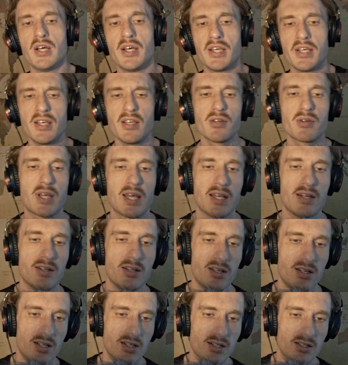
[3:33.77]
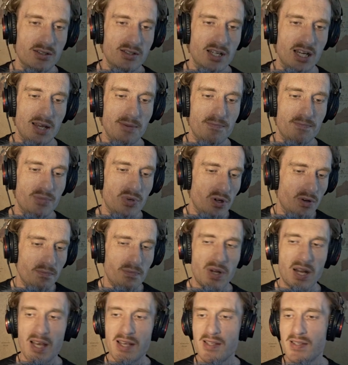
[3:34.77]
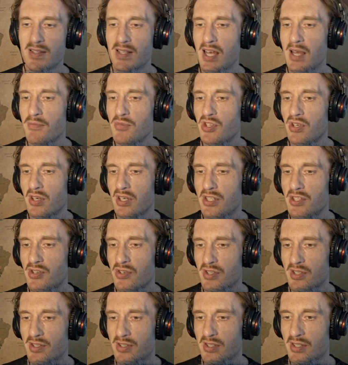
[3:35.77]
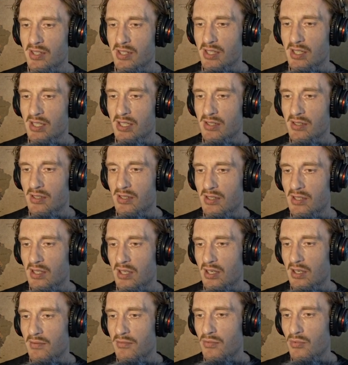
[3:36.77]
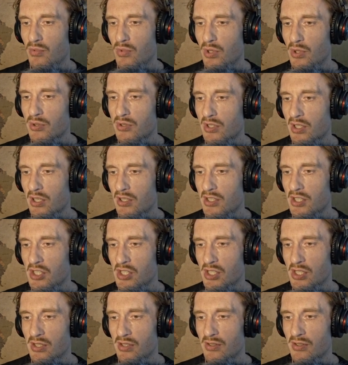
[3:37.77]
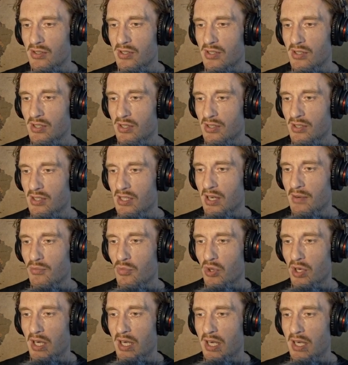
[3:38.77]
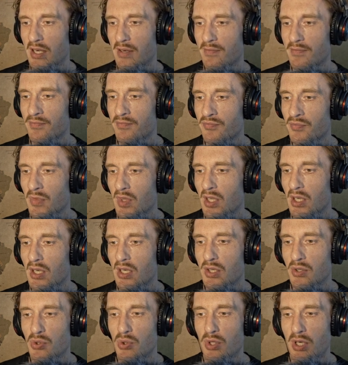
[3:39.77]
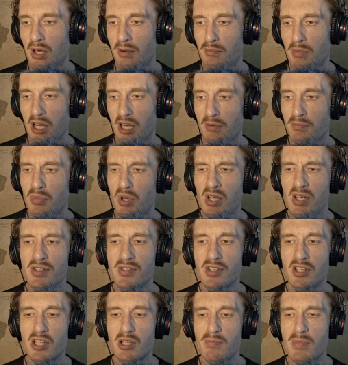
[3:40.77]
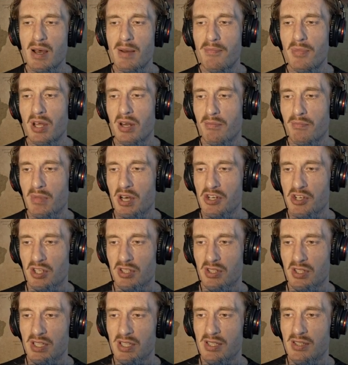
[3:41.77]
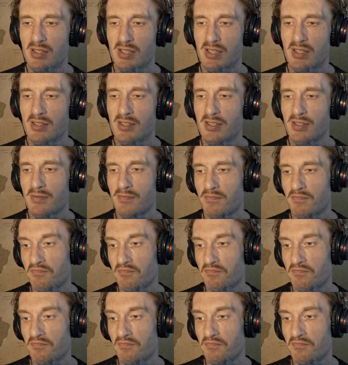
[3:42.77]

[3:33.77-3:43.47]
Here you can type place names you're interested in, road conditions, subway. You can mark points on the map and measure the distance.